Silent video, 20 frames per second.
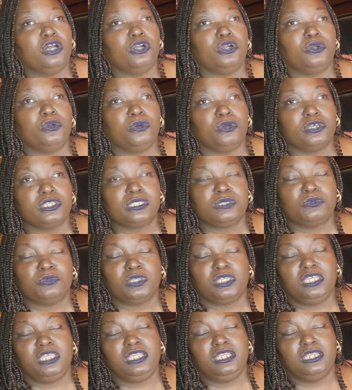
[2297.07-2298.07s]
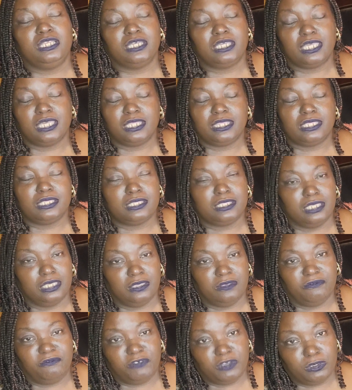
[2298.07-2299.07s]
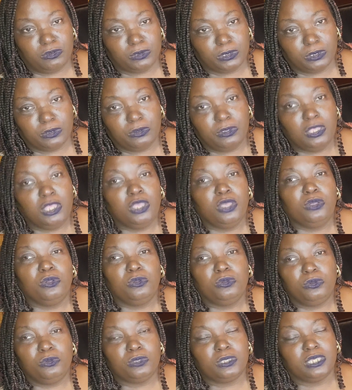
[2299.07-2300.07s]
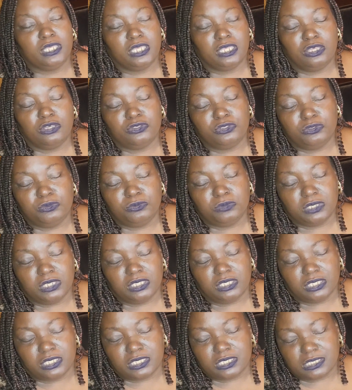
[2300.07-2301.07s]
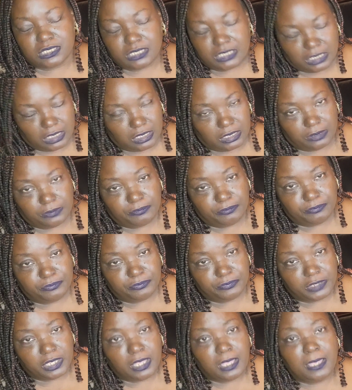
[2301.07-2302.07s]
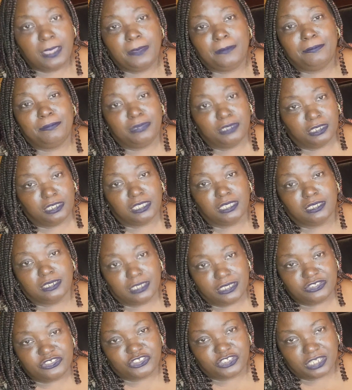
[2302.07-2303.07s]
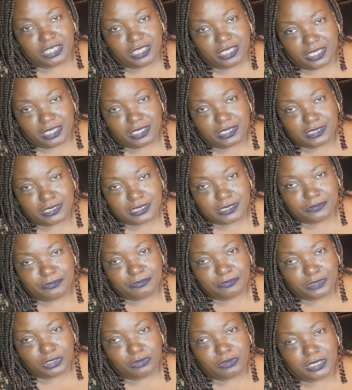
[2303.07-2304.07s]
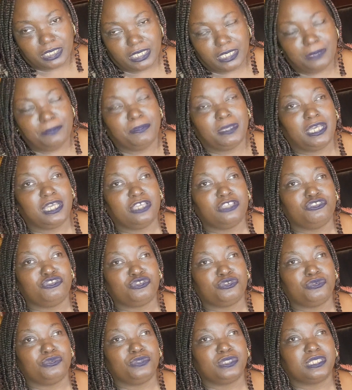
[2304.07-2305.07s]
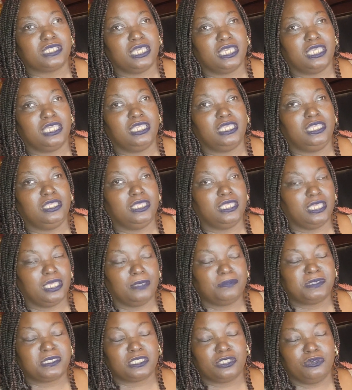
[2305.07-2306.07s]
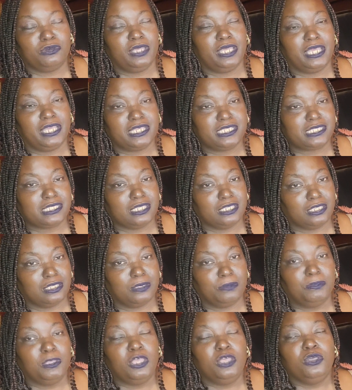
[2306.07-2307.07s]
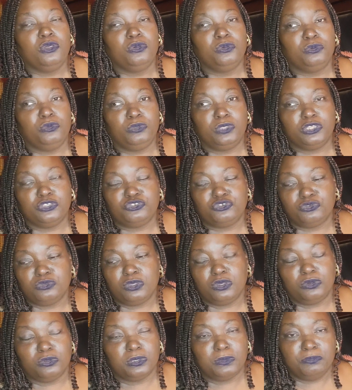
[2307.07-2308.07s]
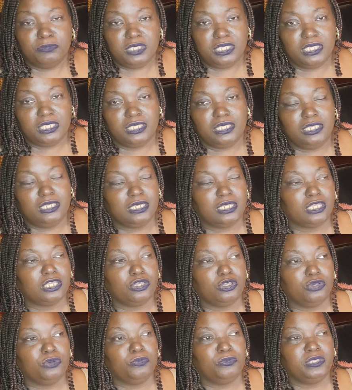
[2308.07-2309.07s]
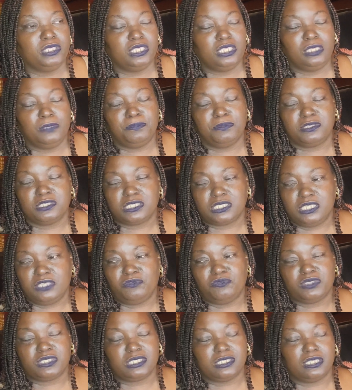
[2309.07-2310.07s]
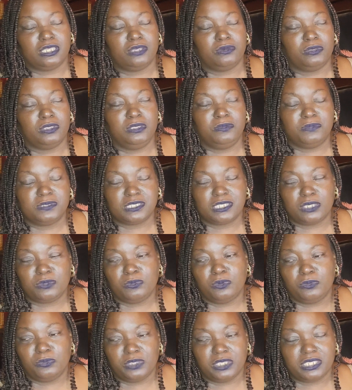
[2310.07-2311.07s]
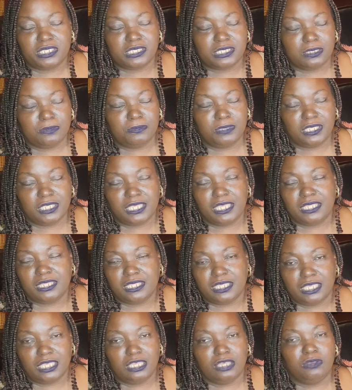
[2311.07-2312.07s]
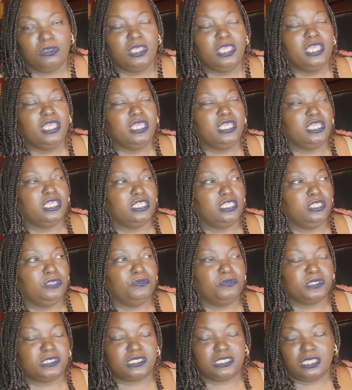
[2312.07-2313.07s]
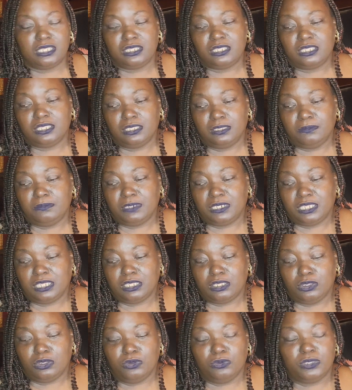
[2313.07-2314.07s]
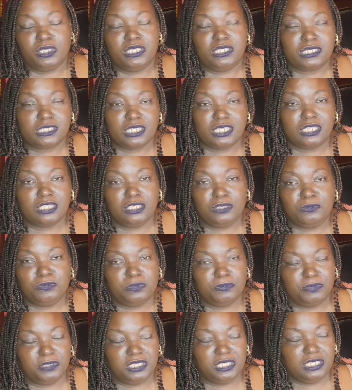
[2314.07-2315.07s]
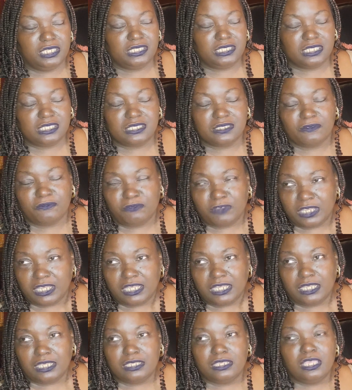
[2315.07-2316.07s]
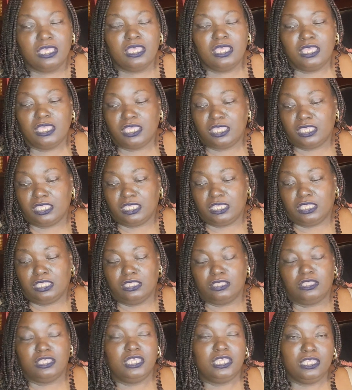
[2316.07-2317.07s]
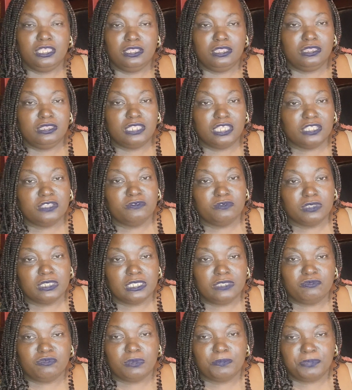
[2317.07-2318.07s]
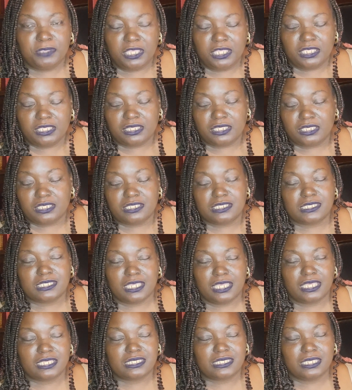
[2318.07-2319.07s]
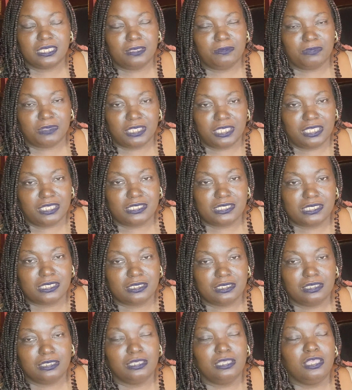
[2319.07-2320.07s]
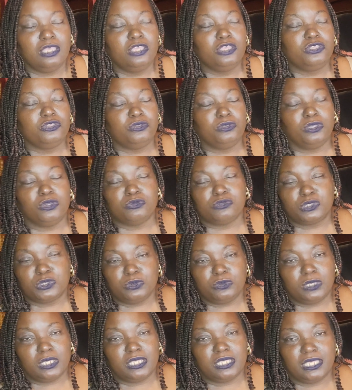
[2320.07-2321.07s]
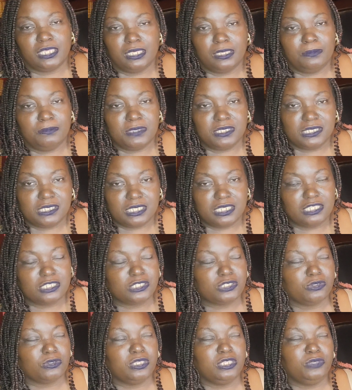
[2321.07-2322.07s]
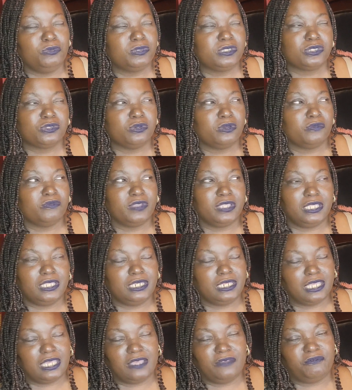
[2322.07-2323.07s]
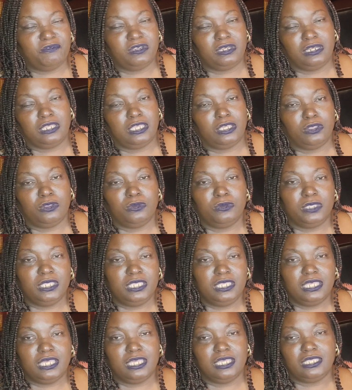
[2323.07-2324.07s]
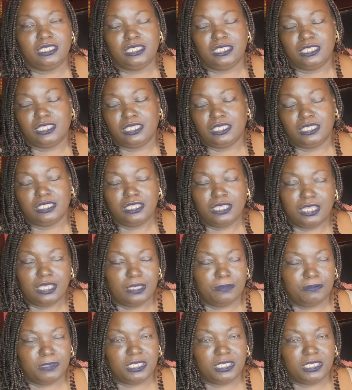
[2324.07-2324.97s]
Of course, when he look at the damn photo, who the hell you think is there but Alicia ass? Okay, mind you, Zay, he kept still asking him, who did you go to meet? And he like, oh, we keeping secrets now. And he was like, well, where's Emmett at now? And he was telling him, like, oh, he said he would be easy to find. And he literally repeated the exact same thing to, you know, dude that image is. So he was already laughing like, oh, he got in your head, huh?